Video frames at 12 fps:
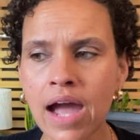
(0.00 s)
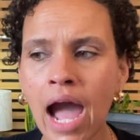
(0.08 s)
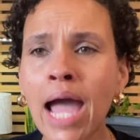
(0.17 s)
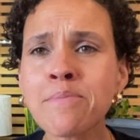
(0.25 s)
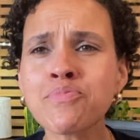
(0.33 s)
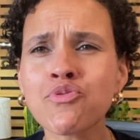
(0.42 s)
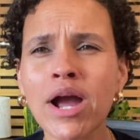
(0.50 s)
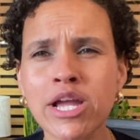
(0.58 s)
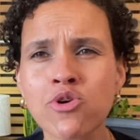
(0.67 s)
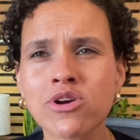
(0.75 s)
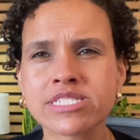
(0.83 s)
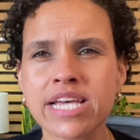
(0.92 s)
I'm
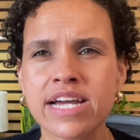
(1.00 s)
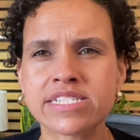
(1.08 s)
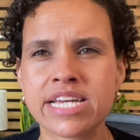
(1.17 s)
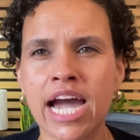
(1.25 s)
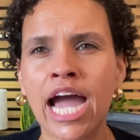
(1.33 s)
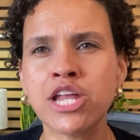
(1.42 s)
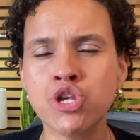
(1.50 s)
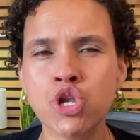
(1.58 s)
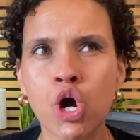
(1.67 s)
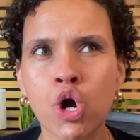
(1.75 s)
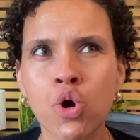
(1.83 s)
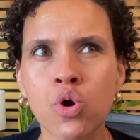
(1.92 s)
prioritizing. I
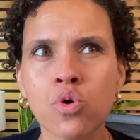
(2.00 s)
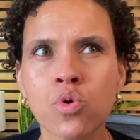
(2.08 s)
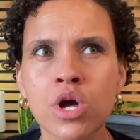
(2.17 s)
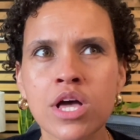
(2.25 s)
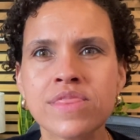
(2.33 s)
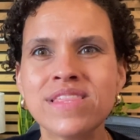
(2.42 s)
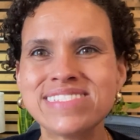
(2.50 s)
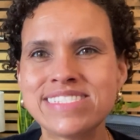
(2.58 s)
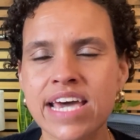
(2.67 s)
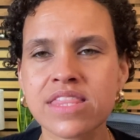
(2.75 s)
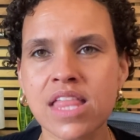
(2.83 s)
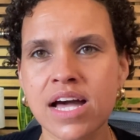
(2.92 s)
know the
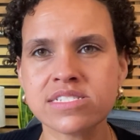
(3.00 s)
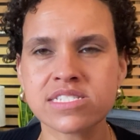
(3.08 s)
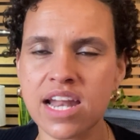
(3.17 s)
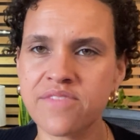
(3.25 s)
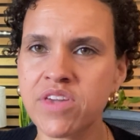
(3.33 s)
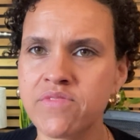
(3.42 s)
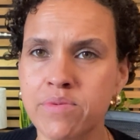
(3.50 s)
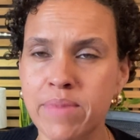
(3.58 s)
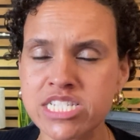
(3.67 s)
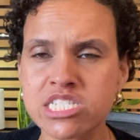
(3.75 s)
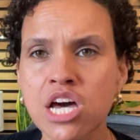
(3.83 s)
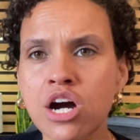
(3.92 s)
deadlines that I've given
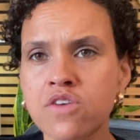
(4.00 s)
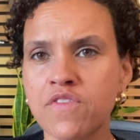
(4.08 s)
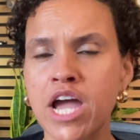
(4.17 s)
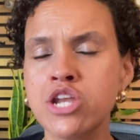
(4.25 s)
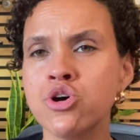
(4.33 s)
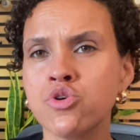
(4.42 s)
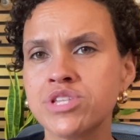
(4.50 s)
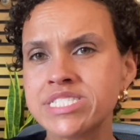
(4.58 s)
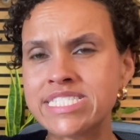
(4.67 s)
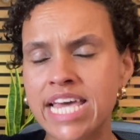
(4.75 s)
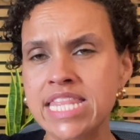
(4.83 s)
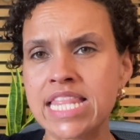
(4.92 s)
myself. I know the
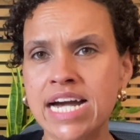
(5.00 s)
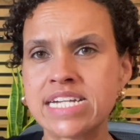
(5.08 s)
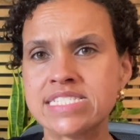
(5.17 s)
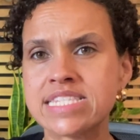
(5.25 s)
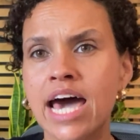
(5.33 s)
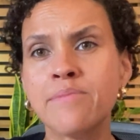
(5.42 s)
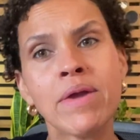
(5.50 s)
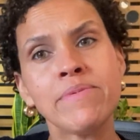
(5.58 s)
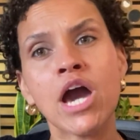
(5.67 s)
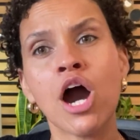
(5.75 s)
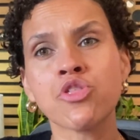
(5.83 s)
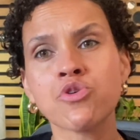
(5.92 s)
deadlines that
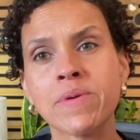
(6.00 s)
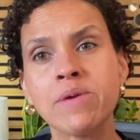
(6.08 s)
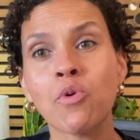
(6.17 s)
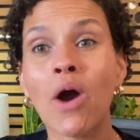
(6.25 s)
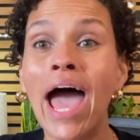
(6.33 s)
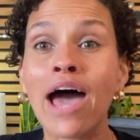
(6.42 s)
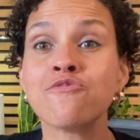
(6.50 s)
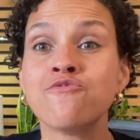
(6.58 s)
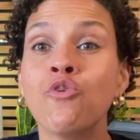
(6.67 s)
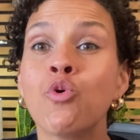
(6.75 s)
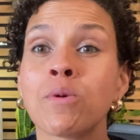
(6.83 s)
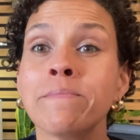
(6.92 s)
maybe other people have
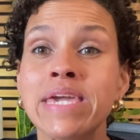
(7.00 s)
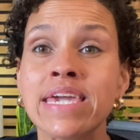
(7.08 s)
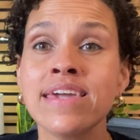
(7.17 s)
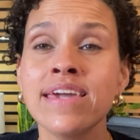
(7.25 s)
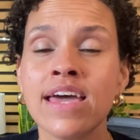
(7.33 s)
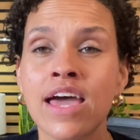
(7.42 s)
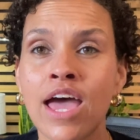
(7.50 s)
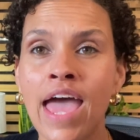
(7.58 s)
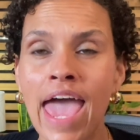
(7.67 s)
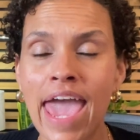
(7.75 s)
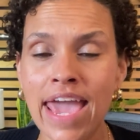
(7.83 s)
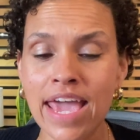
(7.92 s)
for me.
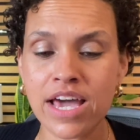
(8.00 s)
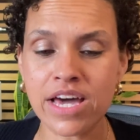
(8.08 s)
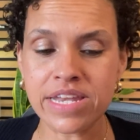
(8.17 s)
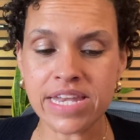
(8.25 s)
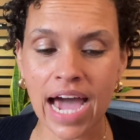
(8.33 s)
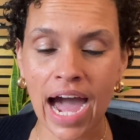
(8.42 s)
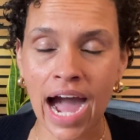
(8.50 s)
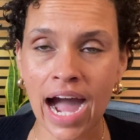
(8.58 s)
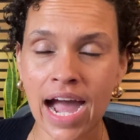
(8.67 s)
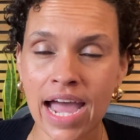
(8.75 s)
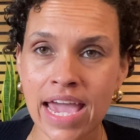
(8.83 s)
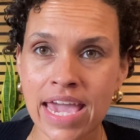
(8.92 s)
And
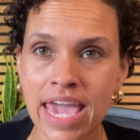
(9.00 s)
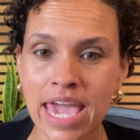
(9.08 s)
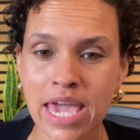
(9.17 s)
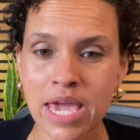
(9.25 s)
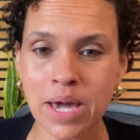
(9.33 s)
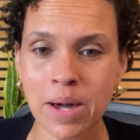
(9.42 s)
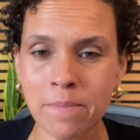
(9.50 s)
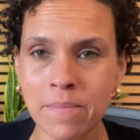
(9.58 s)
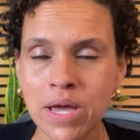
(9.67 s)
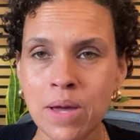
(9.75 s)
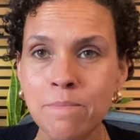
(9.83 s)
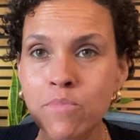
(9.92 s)
I
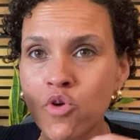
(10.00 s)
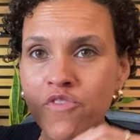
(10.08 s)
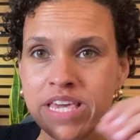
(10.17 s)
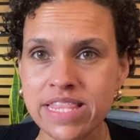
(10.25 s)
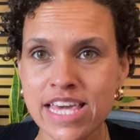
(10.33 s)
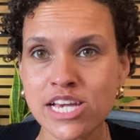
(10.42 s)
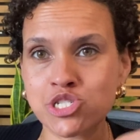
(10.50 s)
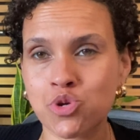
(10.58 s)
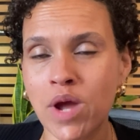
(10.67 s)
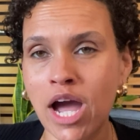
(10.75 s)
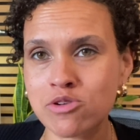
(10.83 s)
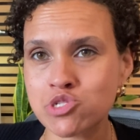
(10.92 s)
am moving things
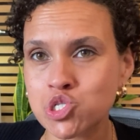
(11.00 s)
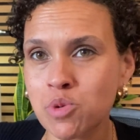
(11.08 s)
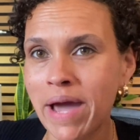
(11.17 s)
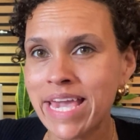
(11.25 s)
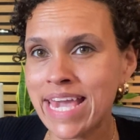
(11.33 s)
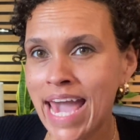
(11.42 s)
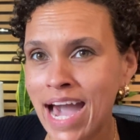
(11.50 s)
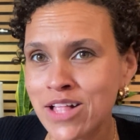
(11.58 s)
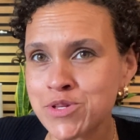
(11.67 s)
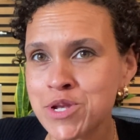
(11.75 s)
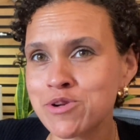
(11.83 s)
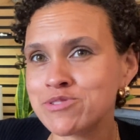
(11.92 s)
around. So my
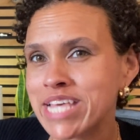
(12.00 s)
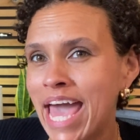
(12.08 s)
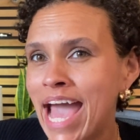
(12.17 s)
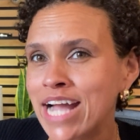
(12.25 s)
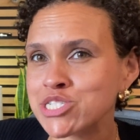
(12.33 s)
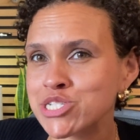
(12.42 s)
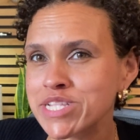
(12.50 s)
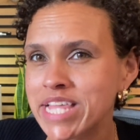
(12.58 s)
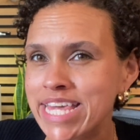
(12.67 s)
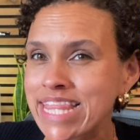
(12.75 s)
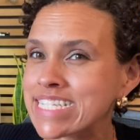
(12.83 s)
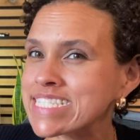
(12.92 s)
calendar is actually
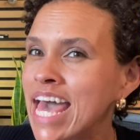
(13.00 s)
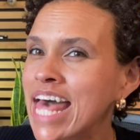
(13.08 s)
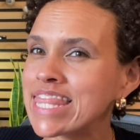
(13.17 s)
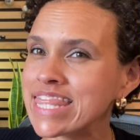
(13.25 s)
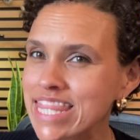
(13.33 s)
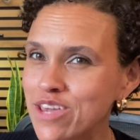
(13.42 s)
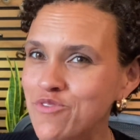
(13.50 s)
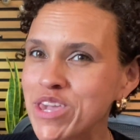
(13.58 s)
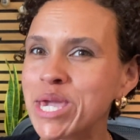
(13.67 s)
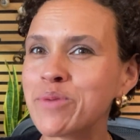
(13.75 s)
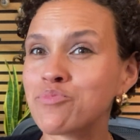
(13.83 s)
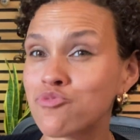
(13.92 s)
like this
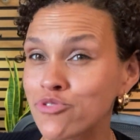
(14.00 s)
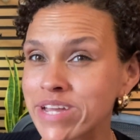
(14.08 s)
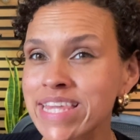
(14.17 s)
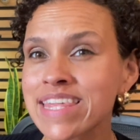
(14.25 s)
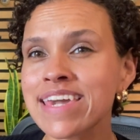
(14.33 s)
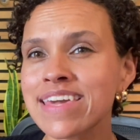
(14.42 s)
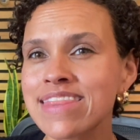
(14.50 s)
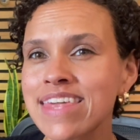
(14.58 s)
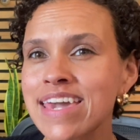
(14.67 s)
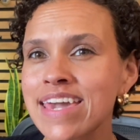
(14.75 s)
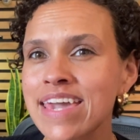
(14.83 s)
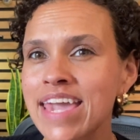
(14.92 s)
living, breathing
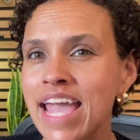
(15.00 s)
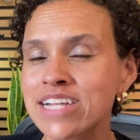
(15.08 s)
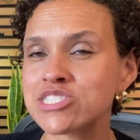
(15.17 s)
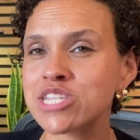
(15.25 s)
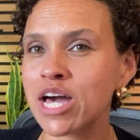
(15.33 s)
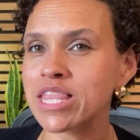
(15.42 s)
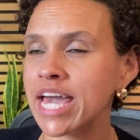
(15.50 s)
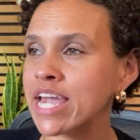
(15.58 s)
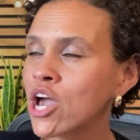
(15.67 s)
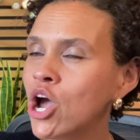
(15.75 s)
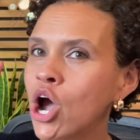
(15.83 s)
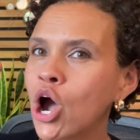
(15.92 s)
thing. It's not like,
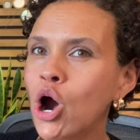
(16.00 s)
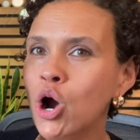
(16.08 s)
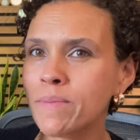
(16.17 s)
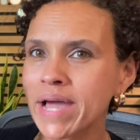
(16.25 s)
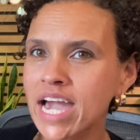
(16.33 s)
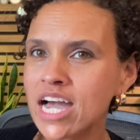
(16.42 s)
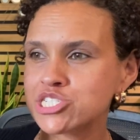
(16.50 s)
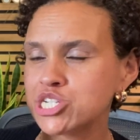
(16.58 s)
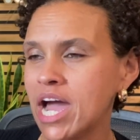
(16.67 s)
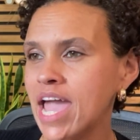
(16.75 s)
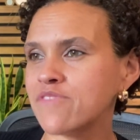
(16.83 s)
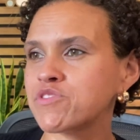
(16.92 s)
oh my gosh,
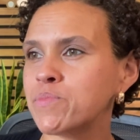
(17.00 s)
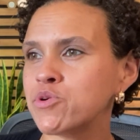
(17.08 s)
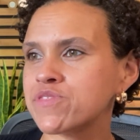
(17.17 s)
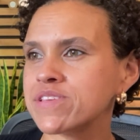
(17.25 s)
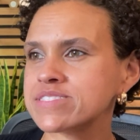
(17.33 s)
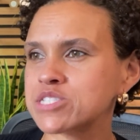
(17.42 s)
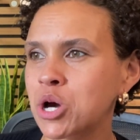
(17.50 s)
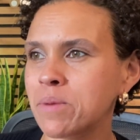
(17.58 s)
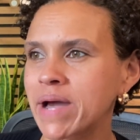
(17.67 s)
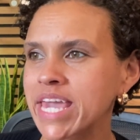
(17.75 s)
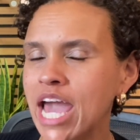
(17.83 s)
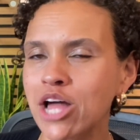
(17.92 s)
I have to put this on
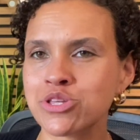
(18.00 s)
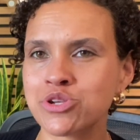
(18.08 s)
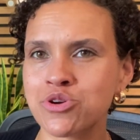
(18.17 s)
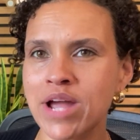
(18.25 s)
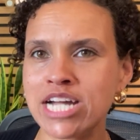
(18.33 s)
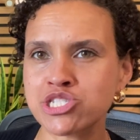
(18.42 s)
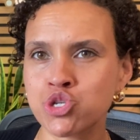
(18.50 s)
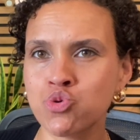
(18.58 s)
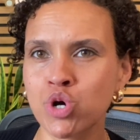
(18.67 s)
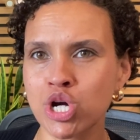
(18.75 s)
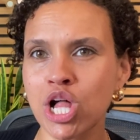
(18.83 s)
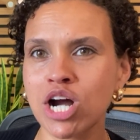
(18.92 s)
my calendar at
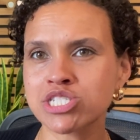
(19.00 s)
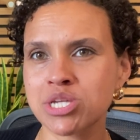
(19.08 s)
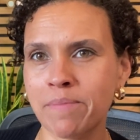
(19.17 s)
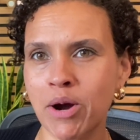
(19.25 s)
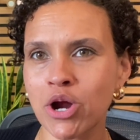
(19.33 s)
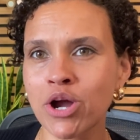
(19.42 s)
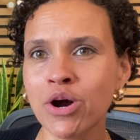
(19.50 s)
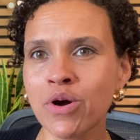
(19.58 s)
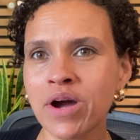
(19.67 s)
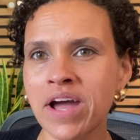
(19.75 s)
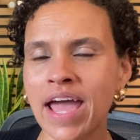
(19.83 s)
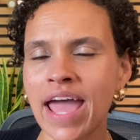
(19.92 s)
2:00
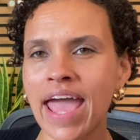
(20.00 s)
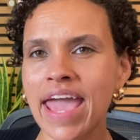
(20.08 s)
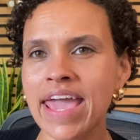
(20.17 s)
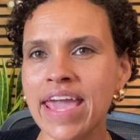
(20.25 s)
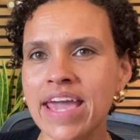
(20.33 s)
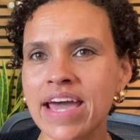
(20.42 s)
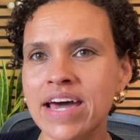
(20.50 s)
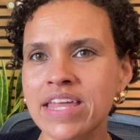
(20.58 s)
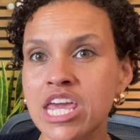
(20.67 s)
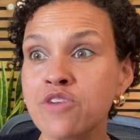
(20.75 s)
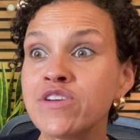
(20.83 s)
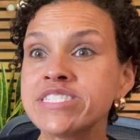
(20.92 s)
tomorrow. And
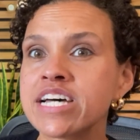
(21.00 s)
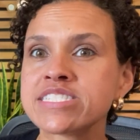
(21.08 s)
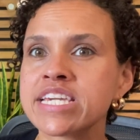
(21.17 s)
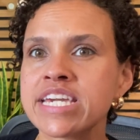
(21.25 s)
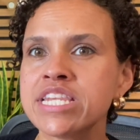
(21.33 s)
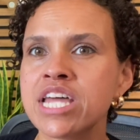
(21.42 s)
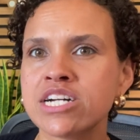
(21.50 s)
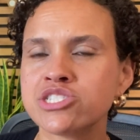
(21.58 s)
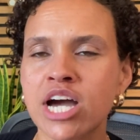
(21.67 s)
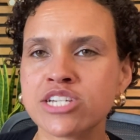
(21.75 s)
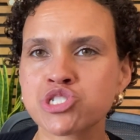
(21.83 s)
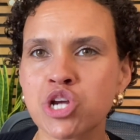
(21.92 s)
if it doesn't get done,
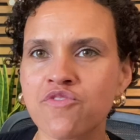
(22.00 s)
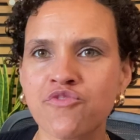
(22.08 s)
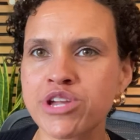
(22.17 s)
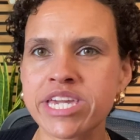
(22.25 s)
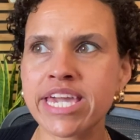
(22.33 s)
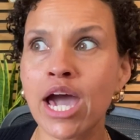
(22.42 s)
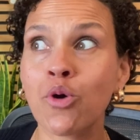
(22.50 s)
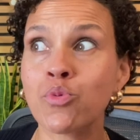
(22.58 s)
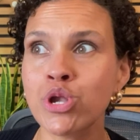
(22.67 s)
I start freaking out.